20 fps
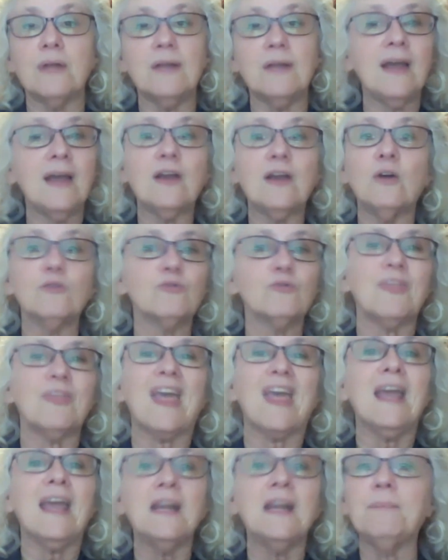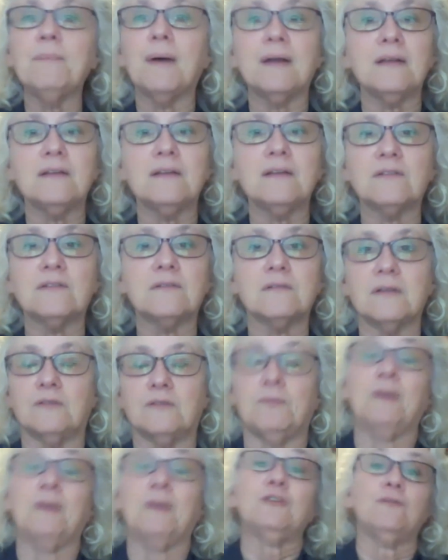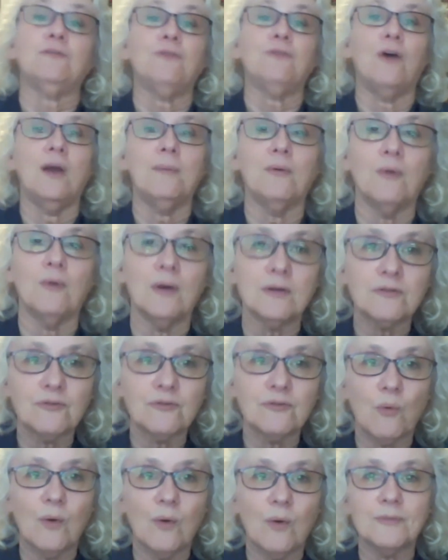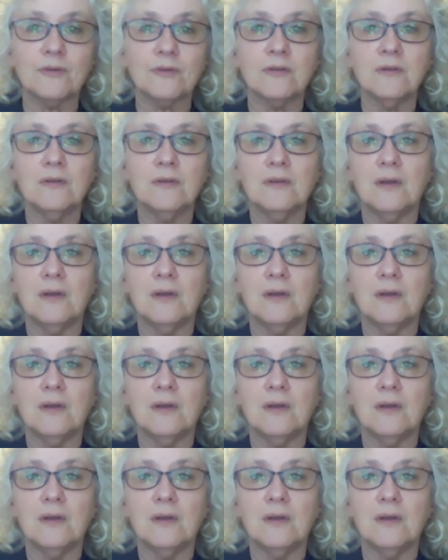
And that goes with anybody's, especially fiber arts forms.